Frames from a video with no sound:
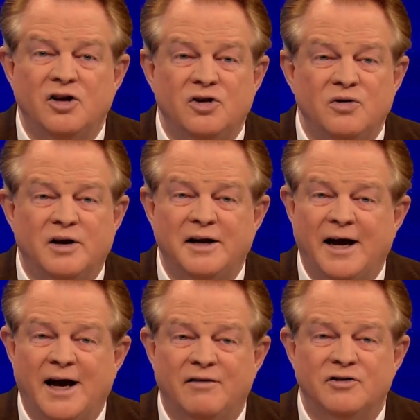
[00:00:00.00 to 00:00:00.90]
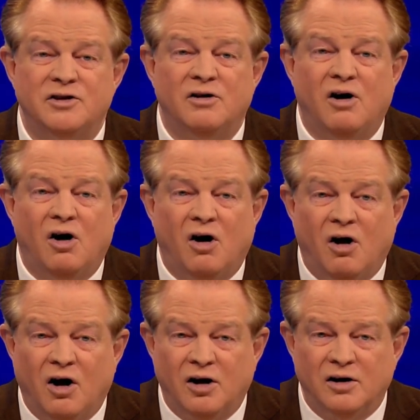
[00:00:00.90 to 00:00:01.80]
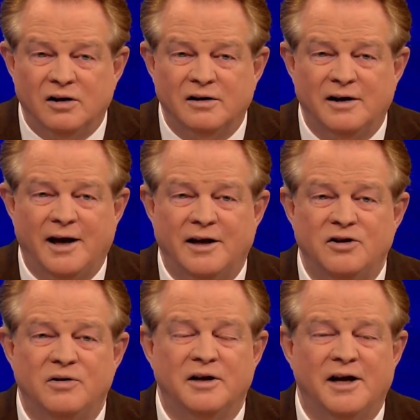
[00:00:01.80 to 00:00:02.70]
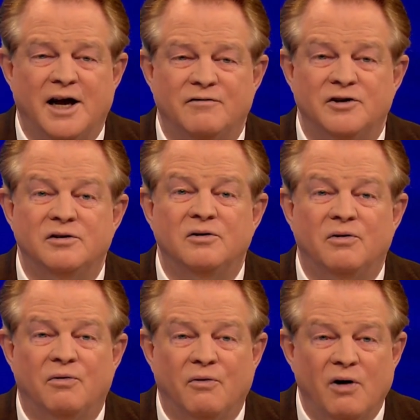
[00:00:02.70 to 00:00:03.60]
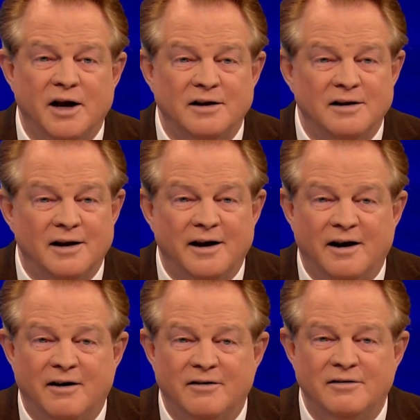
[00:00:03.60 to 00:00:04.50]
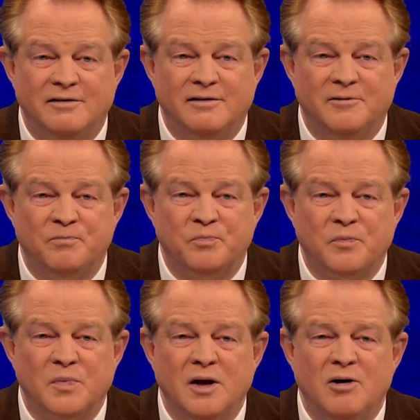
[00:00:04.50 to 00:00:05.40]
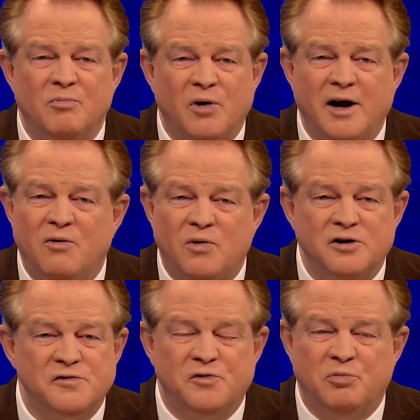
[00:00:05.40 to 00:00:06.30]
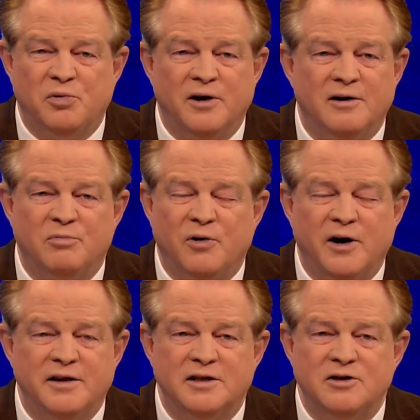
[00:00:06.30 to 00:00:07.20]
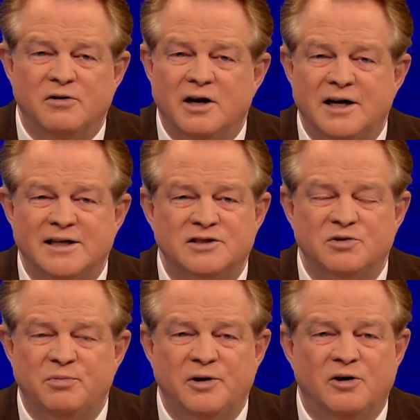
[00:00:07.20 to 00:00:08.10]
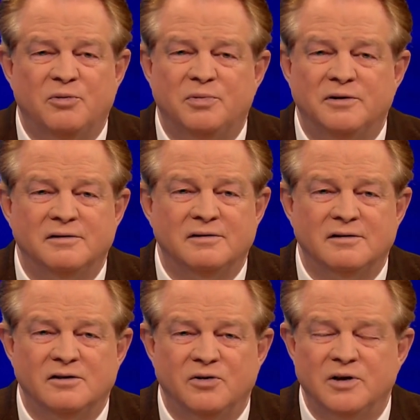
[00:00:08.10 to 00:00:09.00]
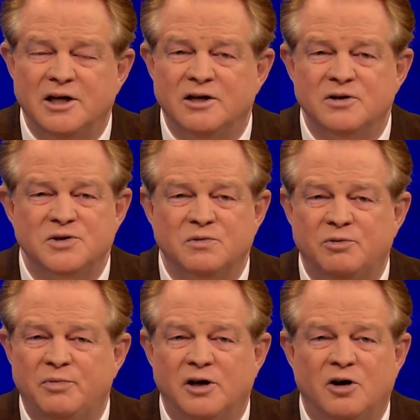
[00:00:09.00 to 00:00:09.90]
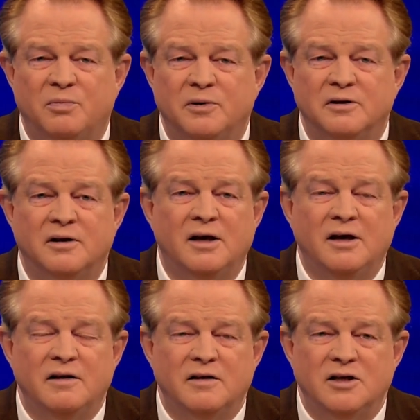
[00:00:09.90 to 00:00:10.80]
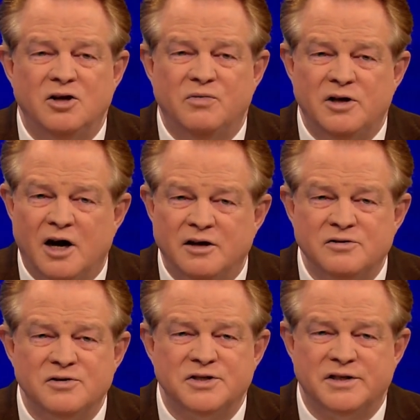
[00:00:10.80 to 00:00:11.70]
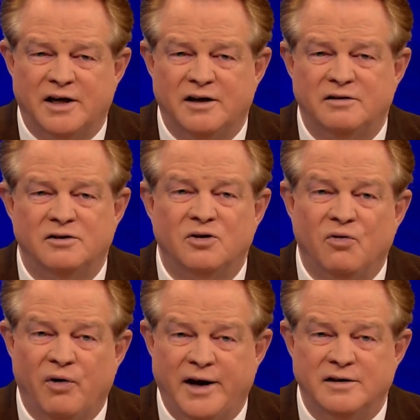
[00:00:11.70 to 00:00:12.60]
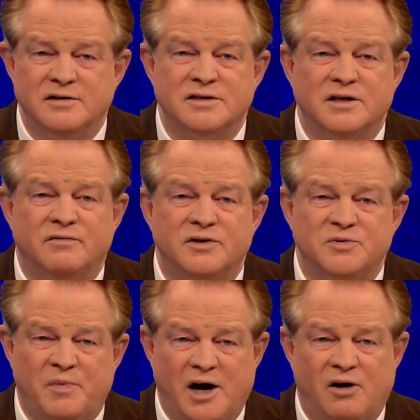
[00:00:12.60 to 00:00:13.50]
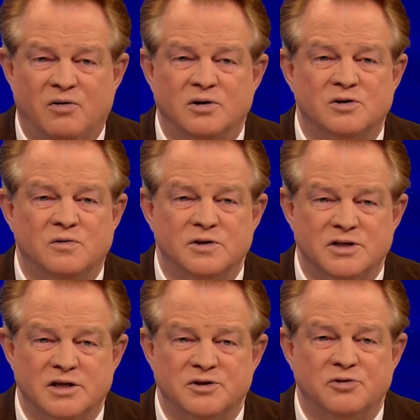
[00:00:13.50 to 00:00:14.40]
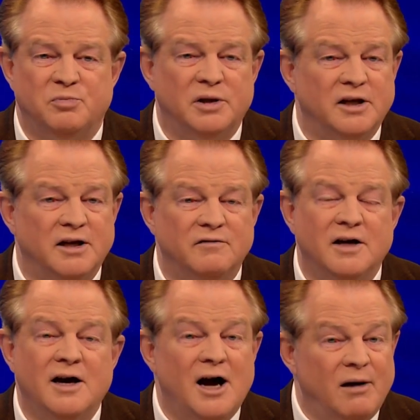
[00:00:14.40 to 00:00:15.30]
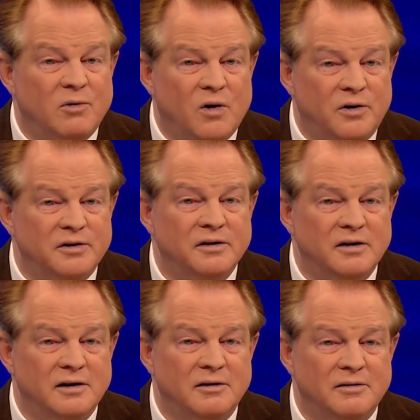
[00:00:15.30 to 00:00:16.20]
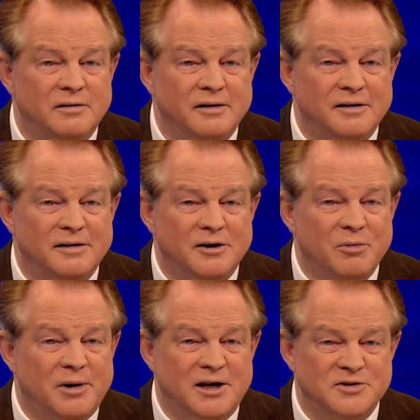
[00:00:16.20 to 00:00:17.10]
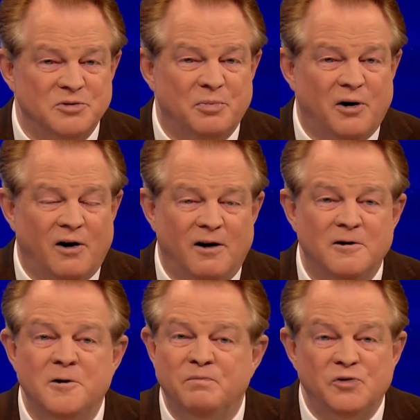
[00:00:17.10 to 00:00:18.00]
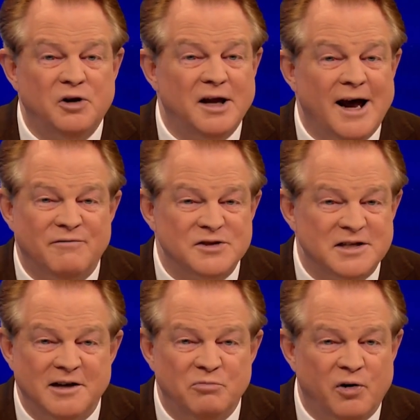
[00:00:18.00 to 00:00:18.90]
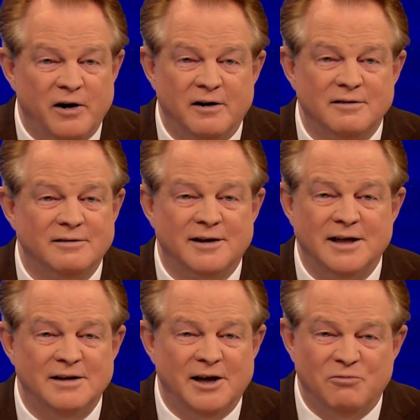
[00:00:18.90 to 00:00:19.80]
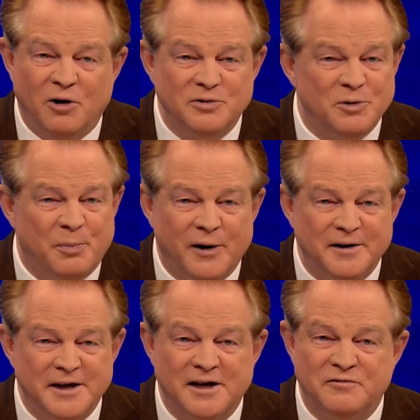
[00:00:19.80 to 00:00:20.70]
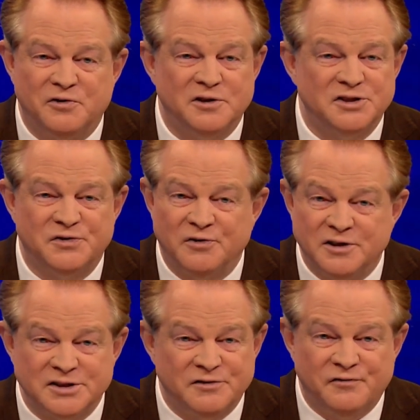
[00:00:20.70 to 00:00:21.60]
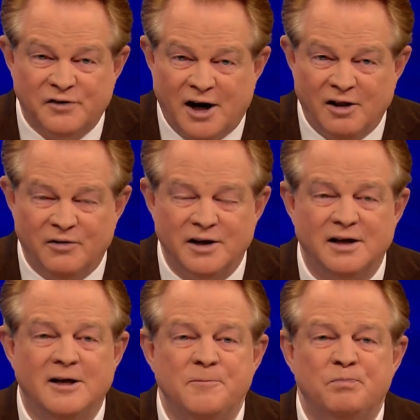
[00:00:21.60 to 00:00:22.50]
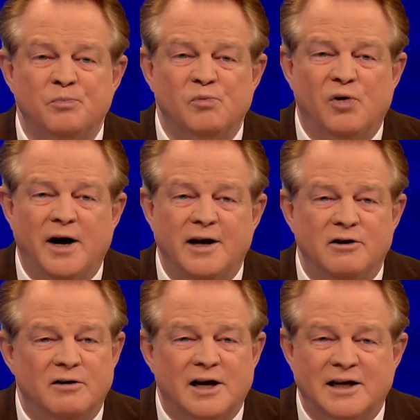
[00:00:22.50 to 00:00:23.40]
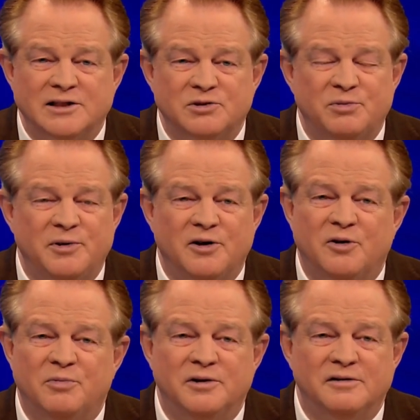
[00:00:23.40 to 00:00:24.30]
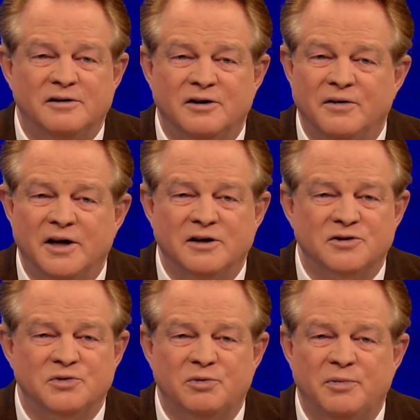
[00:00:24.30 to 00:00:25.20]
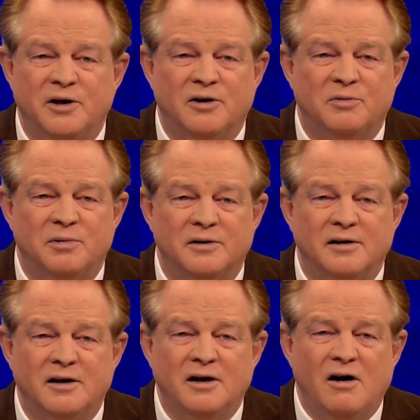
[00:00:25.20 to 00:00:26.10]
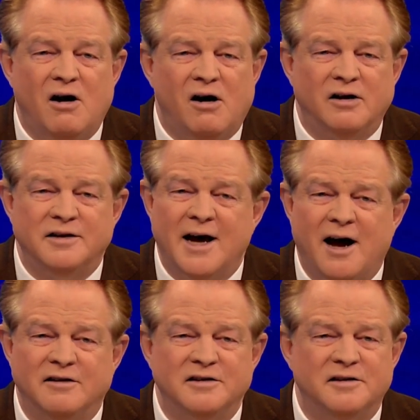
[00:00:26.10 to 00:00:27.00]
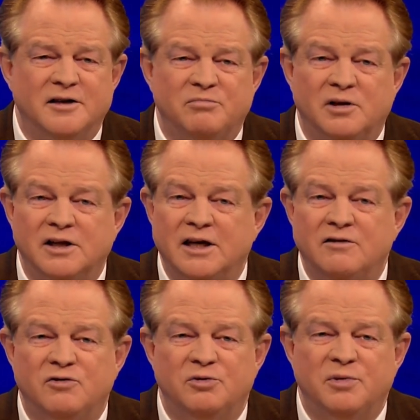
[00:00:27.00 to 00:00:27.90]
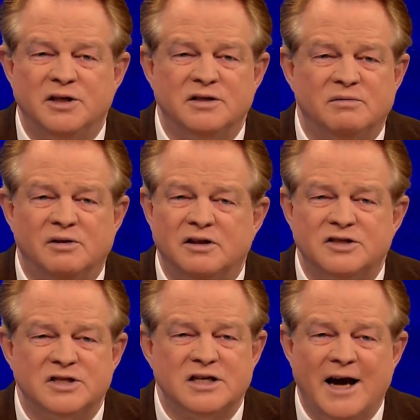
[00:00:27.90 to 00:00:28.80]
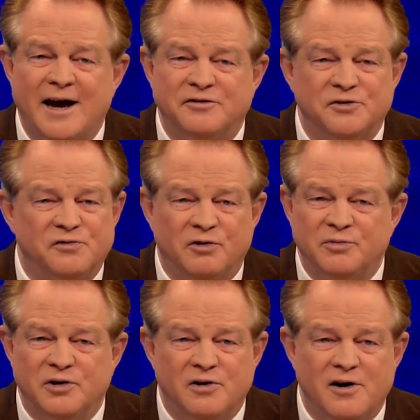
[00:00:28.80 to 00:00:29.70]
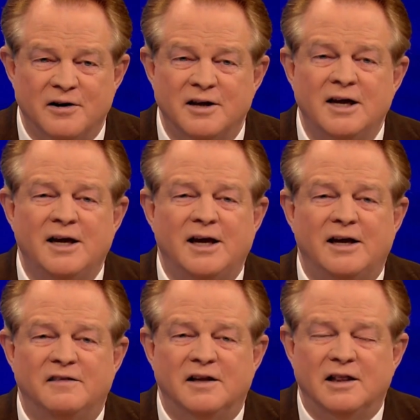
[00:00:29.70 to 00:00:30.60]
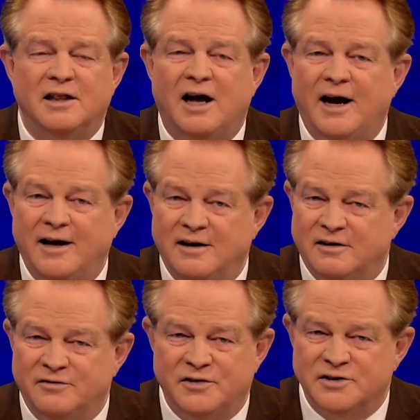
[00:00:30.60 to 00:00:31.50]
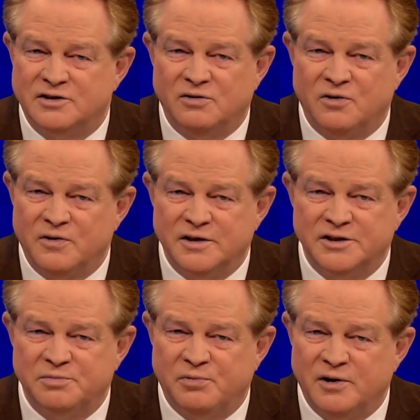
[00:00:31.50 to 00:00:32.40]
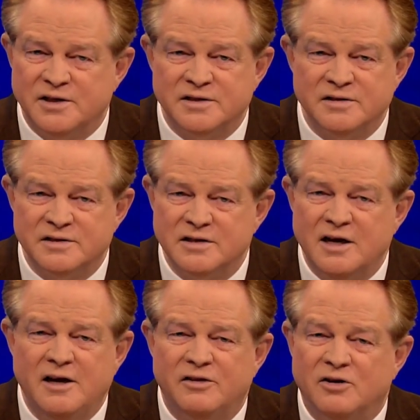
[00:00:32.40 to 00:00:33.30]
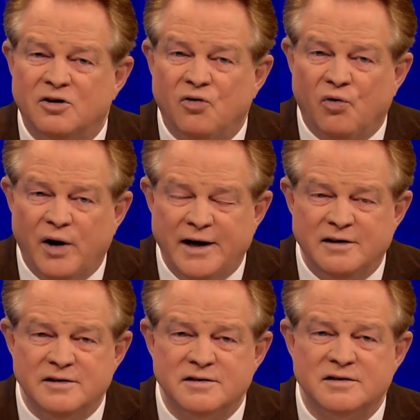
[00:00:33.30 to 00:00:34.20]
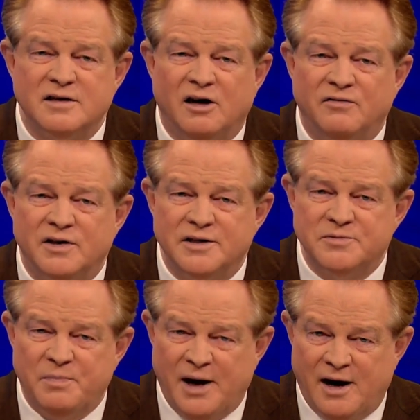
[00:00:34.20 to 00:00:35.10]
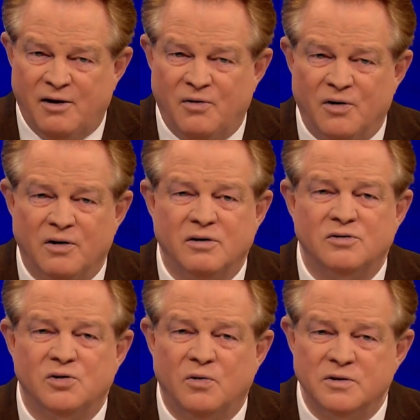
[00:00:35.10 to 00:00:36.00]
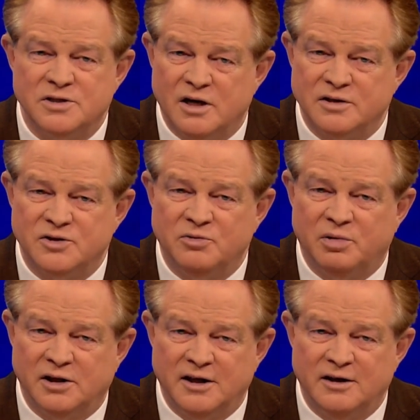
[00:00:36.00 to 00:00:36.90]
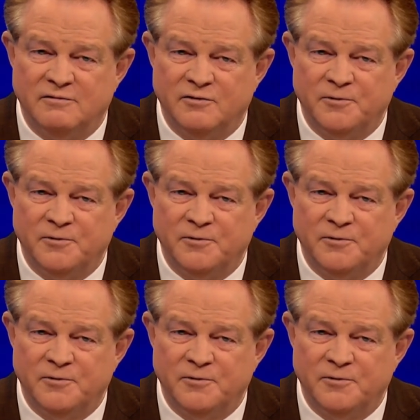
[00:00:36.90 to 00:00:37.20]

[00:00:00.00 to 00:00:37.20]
You can have it all, and you can have it right now. Pray a wonderful prayer. Pray that your eyes would be opened, your ears would be opened, that you would understand the greatness of his power towards us who believe. I'm quoting the, uh, the Apostle Paul. You can have the same prayer. He, he wrote the prayer down for us, for us to follow it. Pray your eyes would be open, your ears would be open, all doubt and unbelief would be scattered from your heart in the light of his glorious presence, the greatness of his power towards us who believe.